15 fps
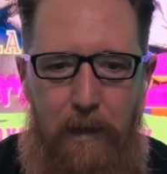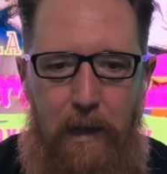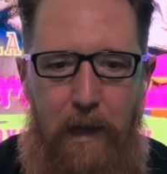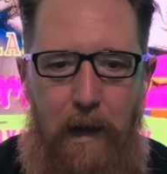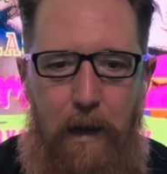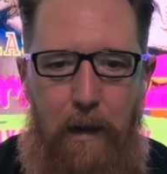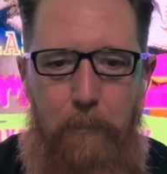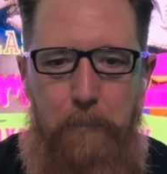
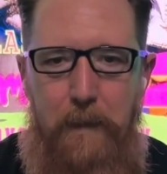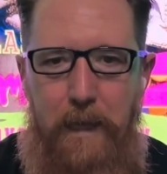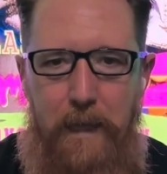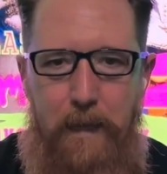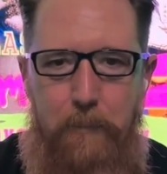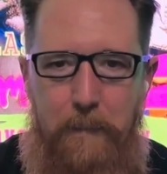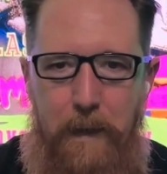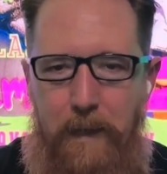they
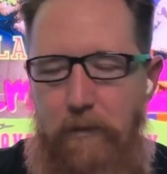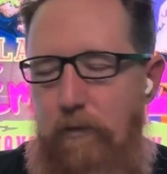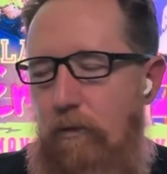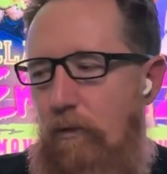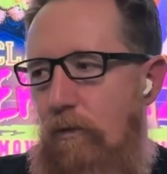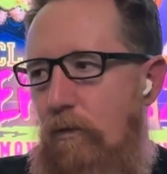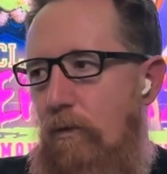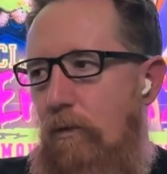head back
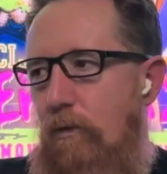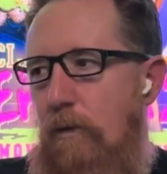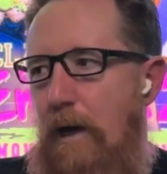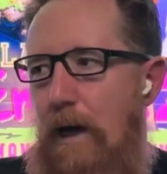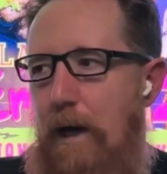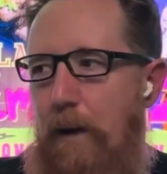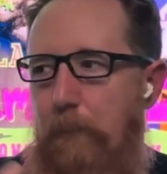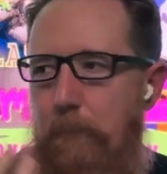
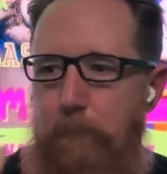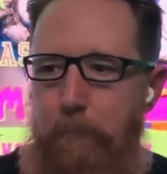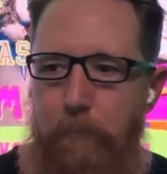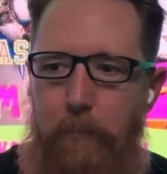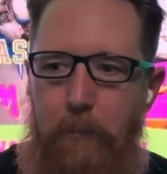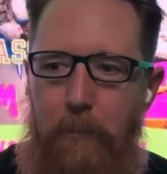to